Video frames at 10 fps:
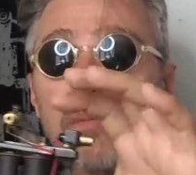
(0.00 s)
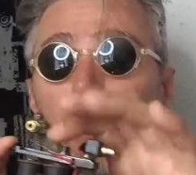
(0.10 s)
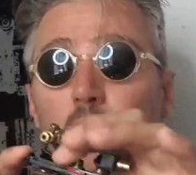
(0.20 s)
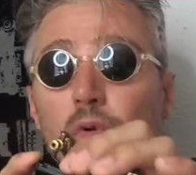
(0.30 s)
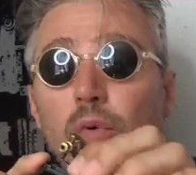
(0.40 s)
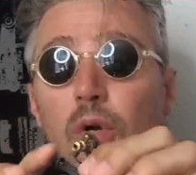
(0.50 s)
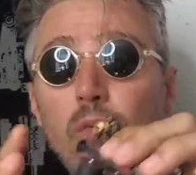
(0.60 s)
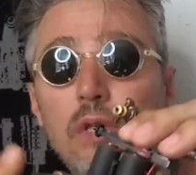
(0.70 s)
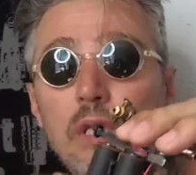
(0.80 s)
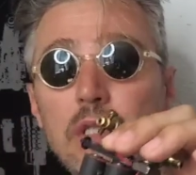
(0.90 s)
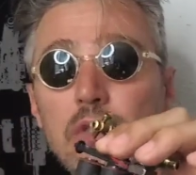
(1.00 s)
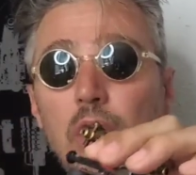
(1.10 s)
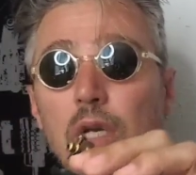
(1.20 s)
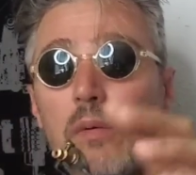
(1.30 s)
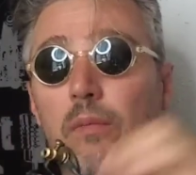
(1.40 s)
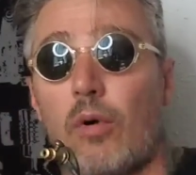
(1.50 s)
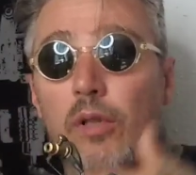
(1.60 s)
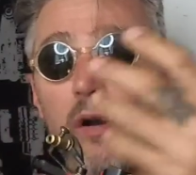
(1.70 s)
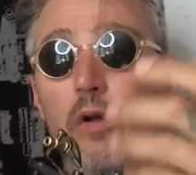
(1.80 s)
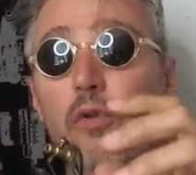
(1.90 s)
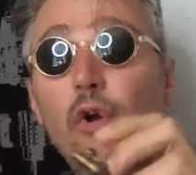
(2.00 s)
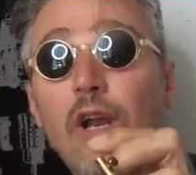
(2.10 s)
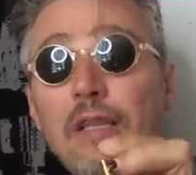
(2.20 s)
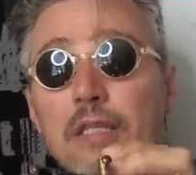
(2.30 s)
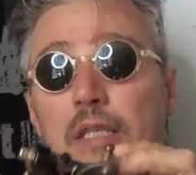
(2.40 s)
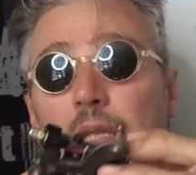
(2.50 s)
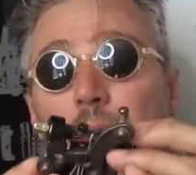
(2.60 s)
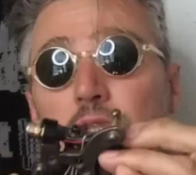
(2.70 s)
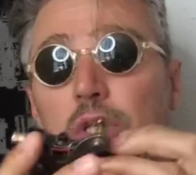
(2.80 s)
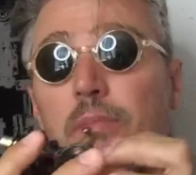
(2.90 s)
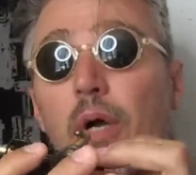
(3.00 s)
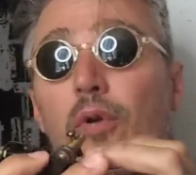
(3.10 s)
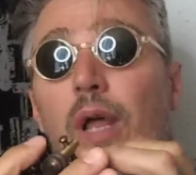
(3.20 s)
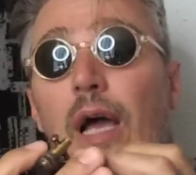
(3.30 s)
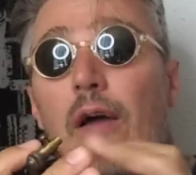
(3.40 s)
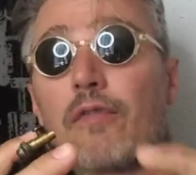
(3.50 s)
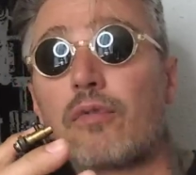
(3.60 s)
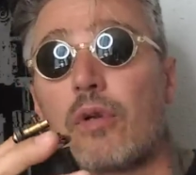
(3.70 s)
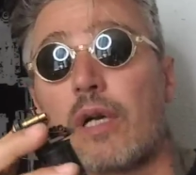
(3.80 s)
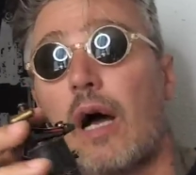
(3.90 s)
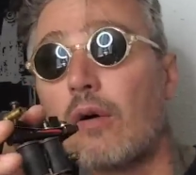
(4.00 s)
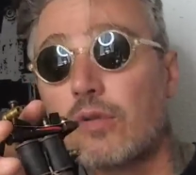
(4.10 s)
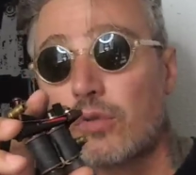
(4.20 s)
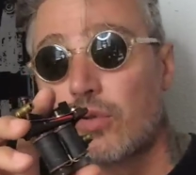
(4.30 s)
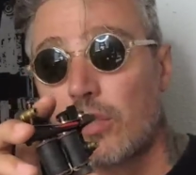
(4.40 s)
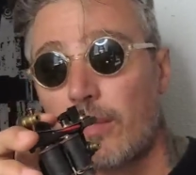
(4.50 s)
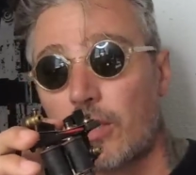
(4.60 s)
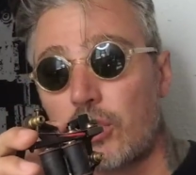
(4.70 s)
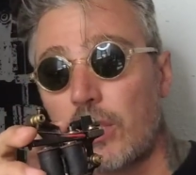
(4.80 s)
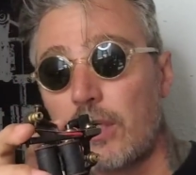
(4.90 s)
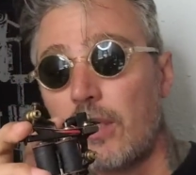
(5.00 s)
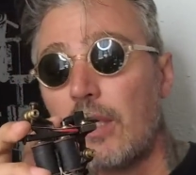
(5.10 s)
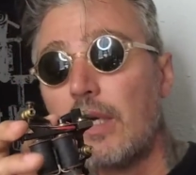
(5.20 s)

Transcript: The more you work with it, it's gonna mold around. You're gonna understand the machine, but you'll have to learn how to tune the machine.